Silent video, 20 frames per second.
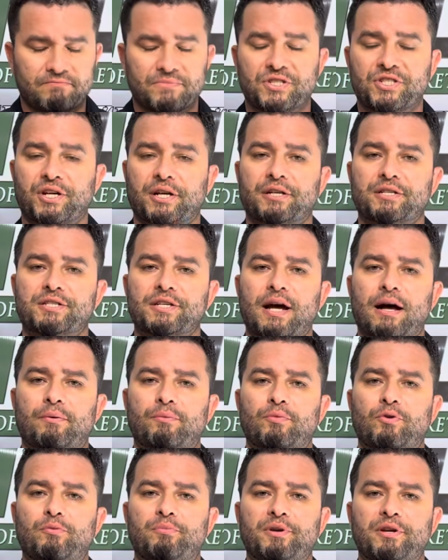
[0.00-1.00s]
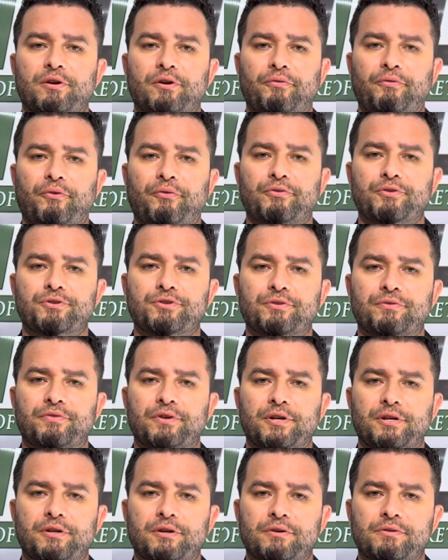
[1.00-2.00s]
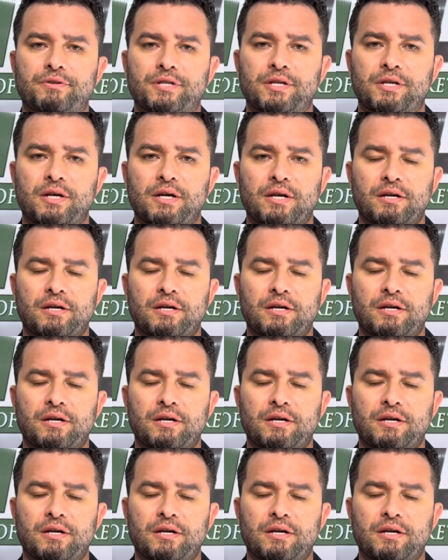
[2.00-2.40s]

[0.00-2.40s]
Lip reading: check us out. We'll be here for future videos,